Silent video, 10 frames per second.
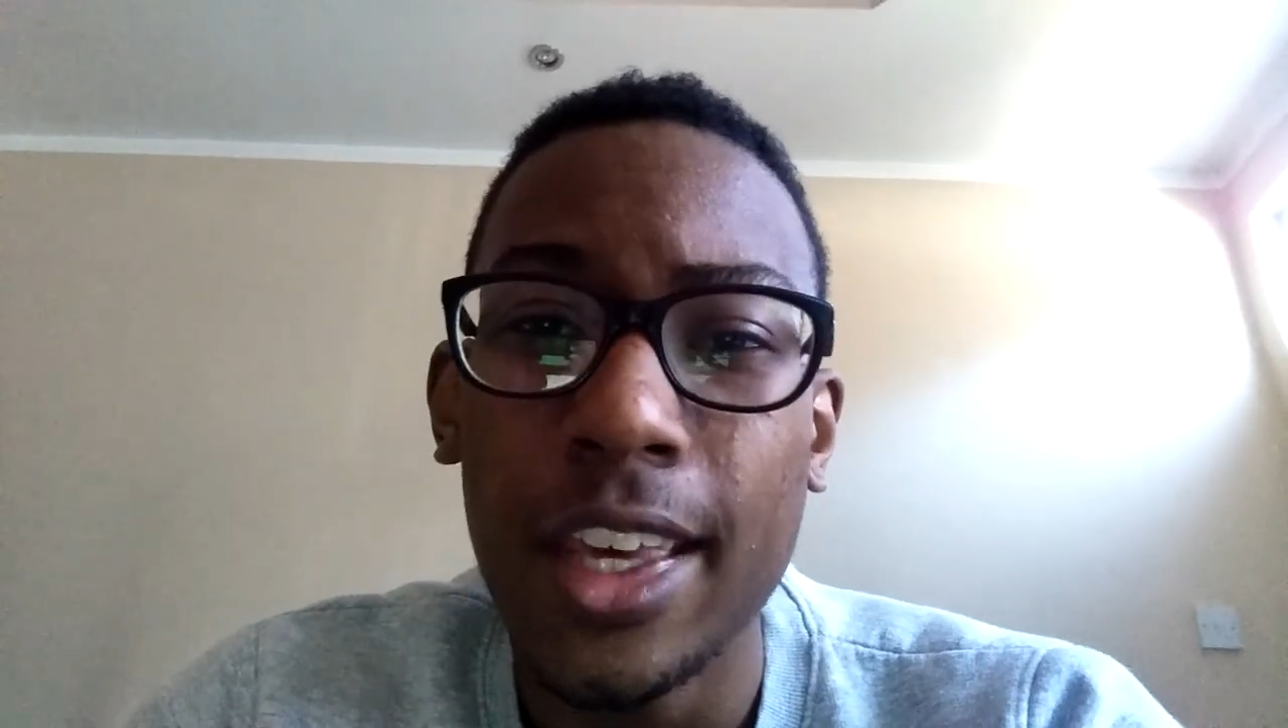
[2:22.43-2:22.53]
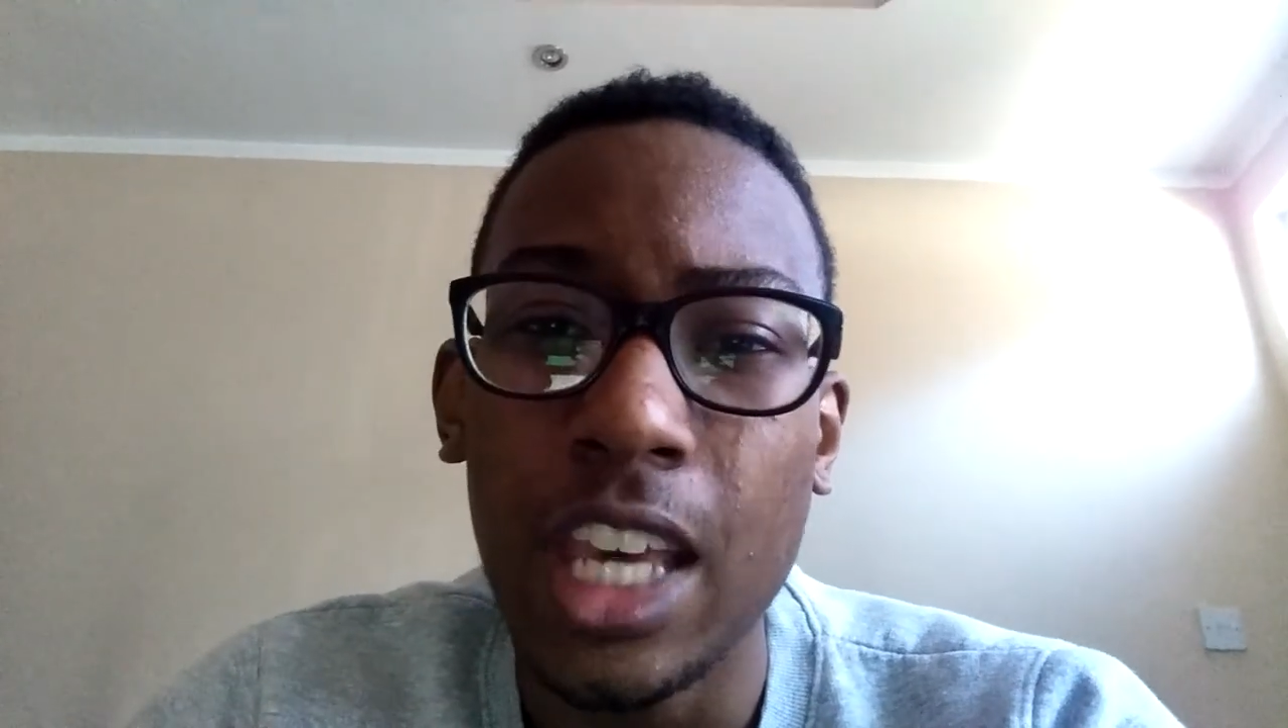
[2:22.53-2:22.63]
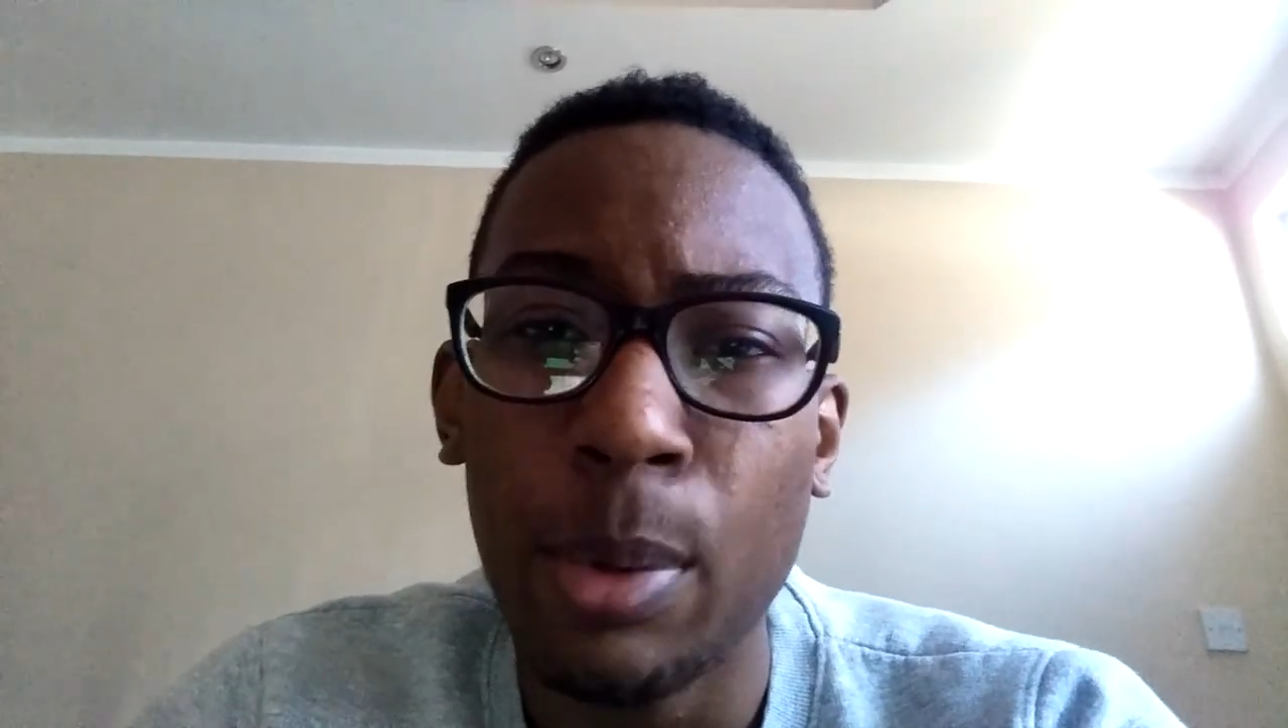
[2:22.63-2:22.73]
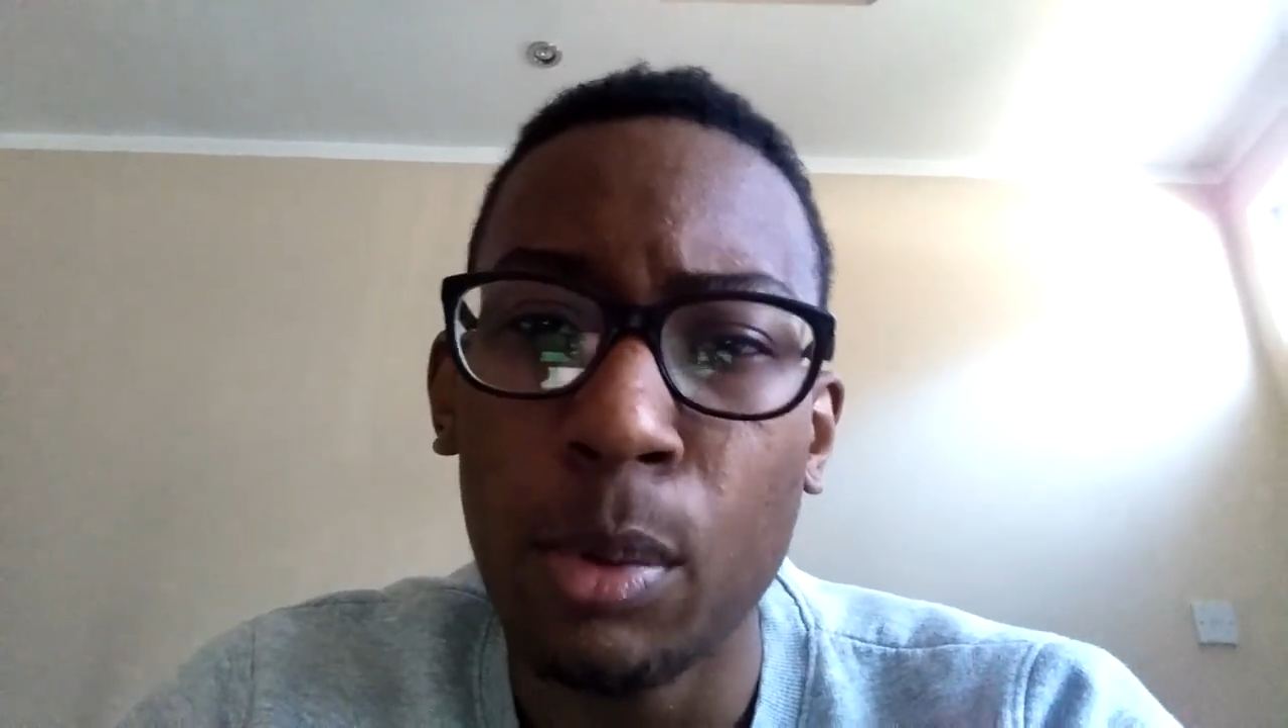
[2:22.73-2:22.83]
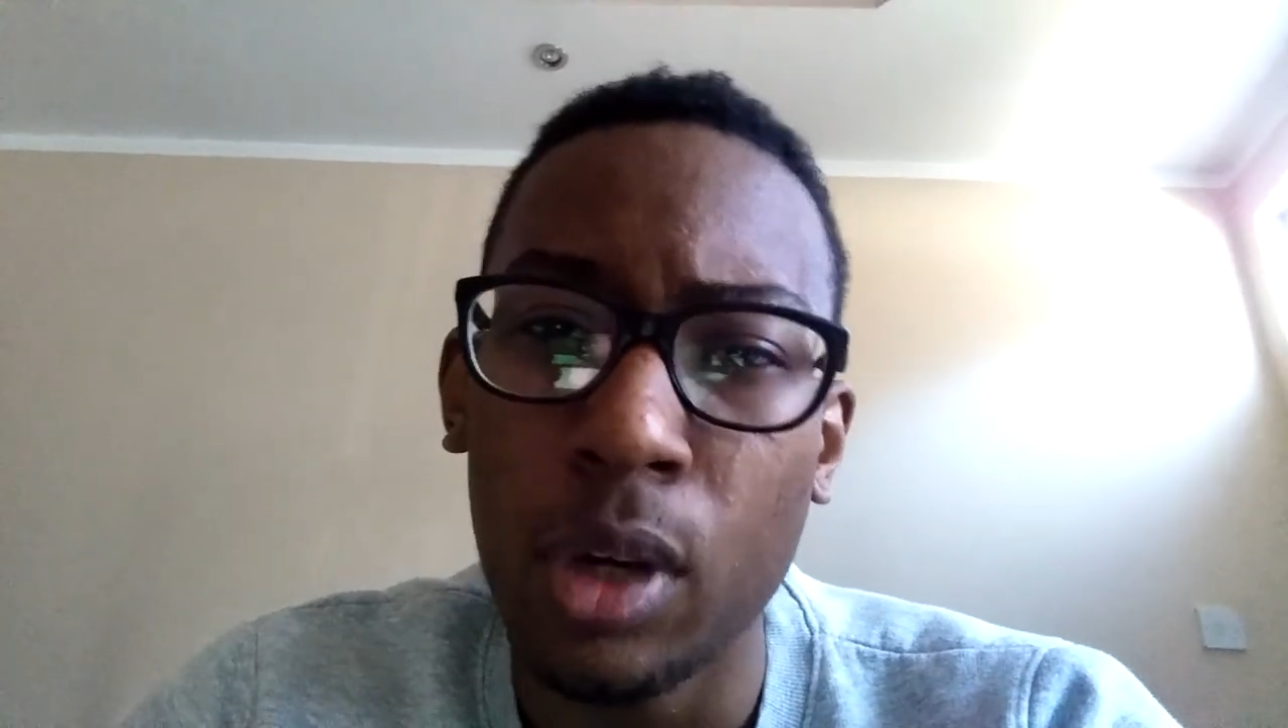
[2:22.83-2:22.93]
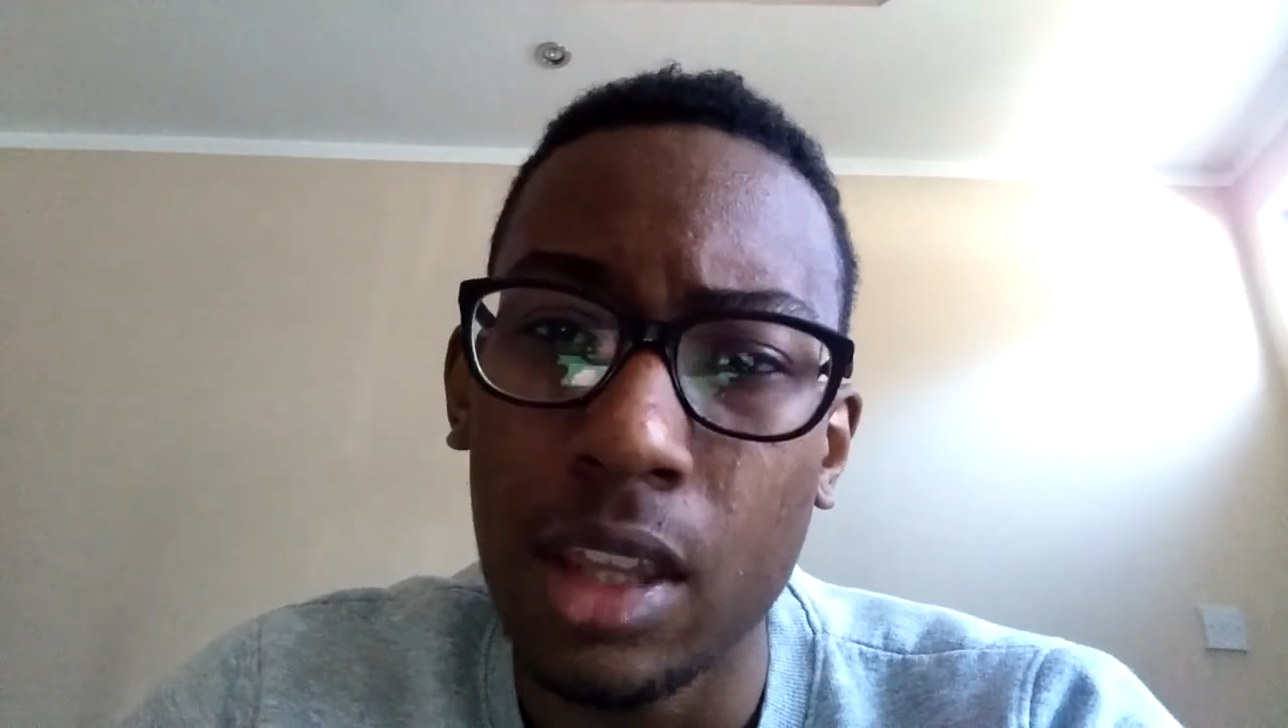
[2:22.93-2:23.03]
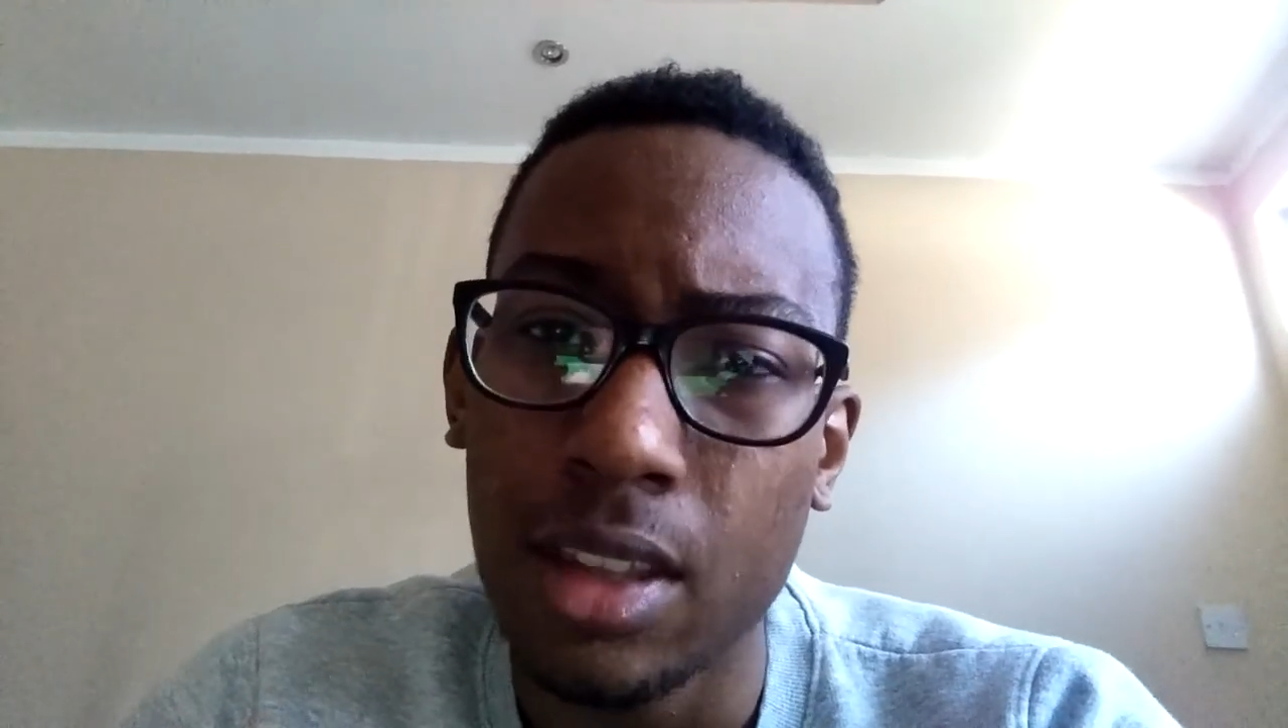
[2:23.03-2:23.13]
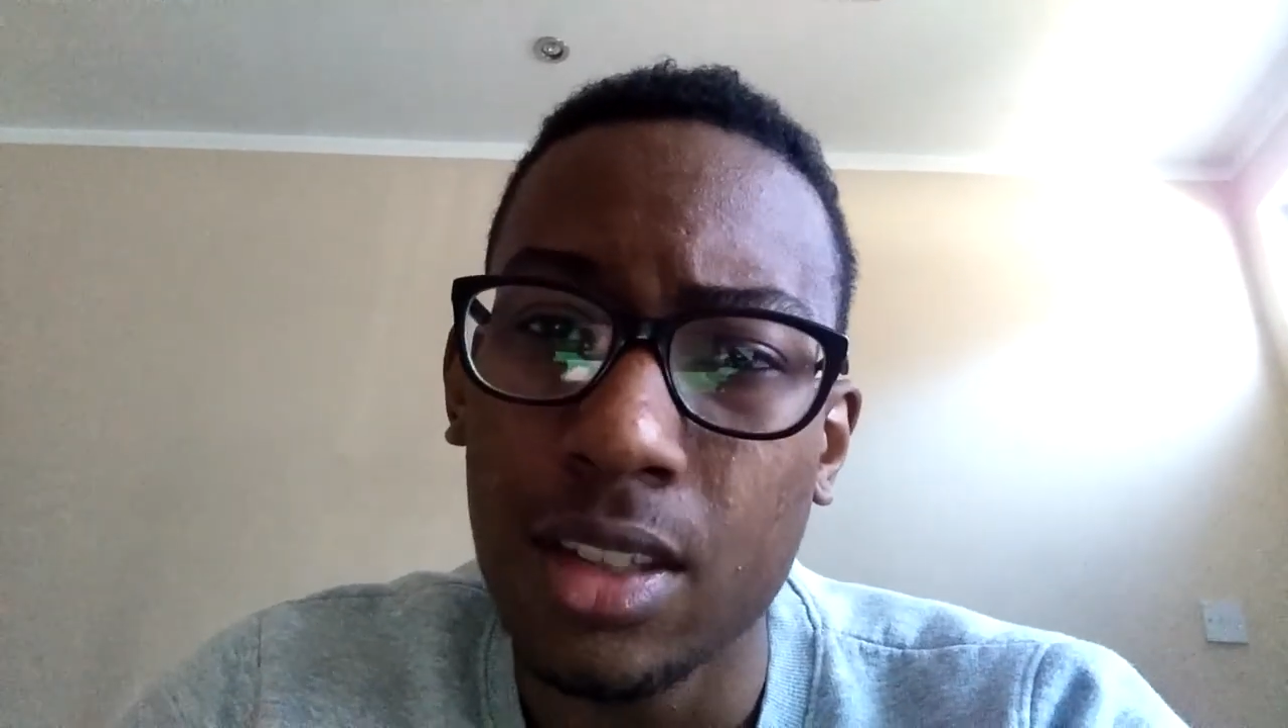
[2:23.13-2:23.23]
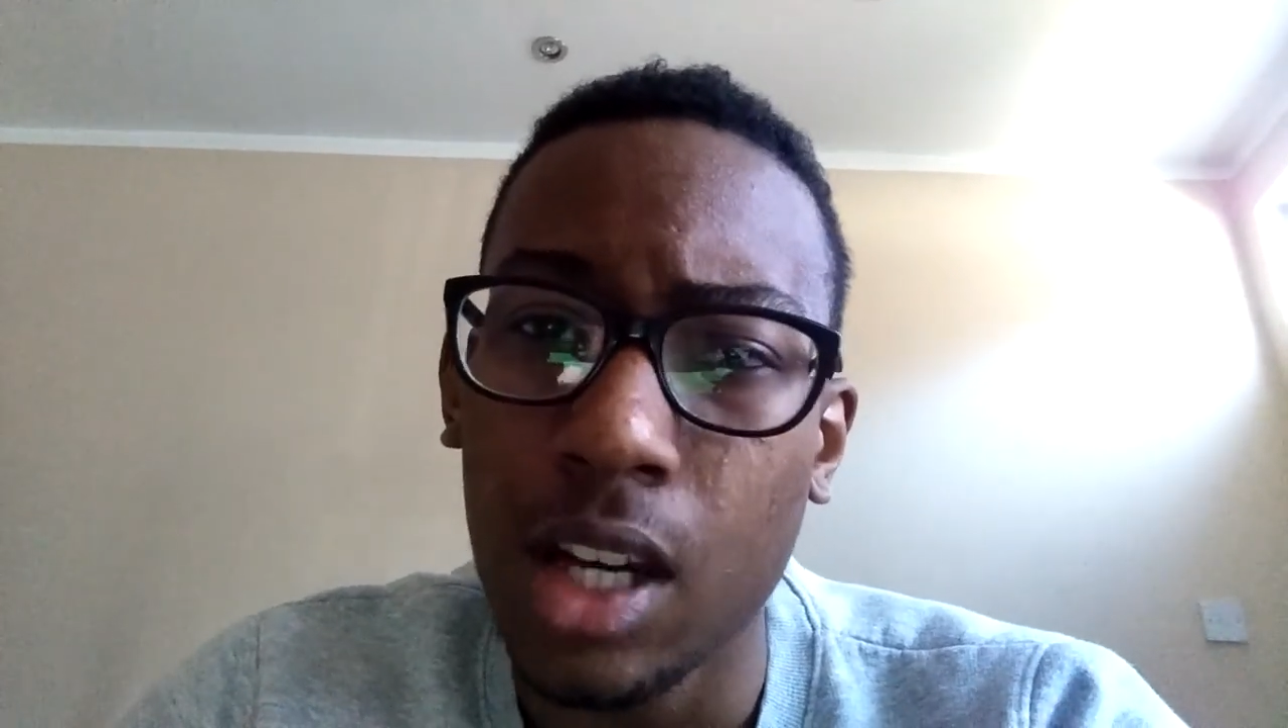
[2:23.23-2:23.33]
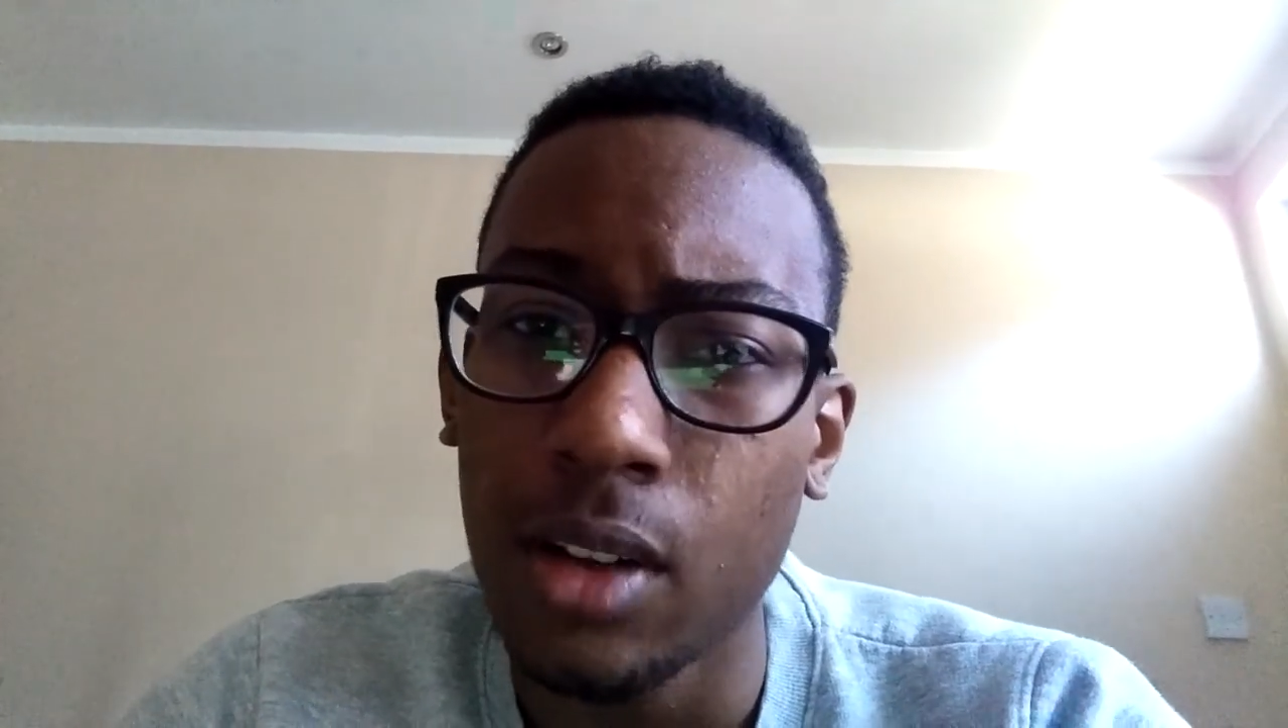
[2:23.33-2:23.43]
get people either
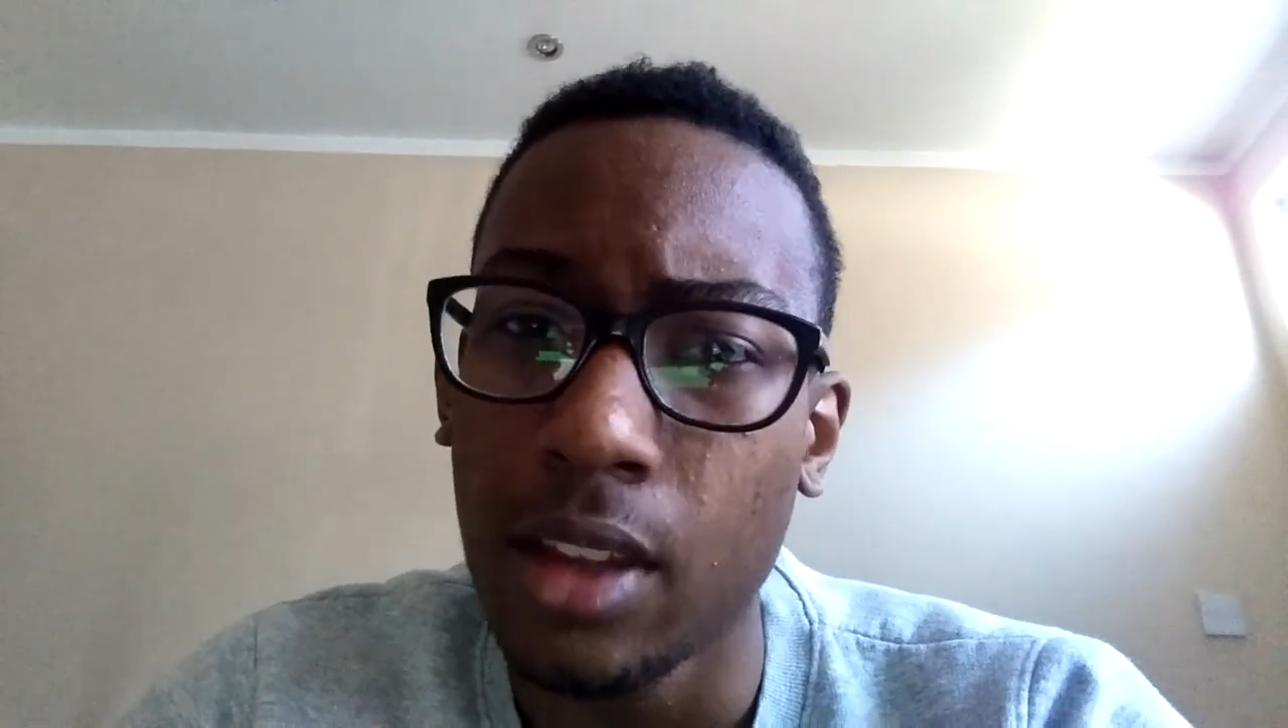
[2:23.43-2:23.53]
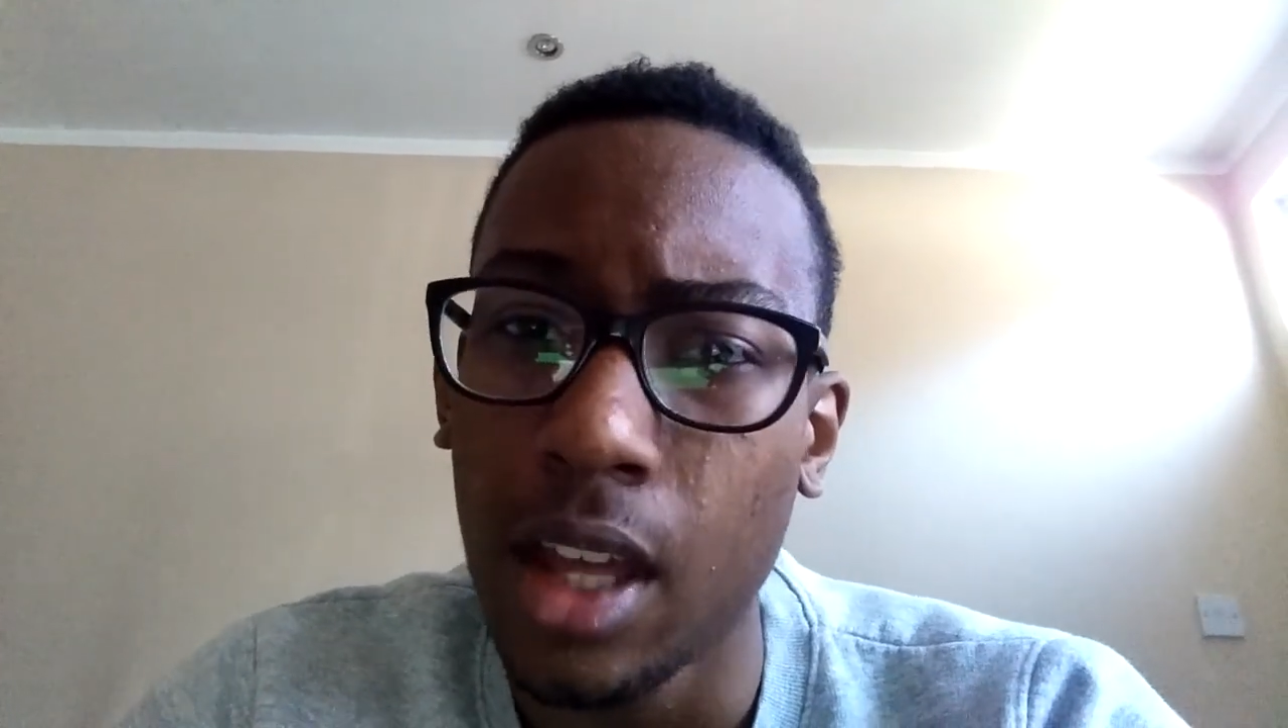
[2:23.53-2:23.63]
side of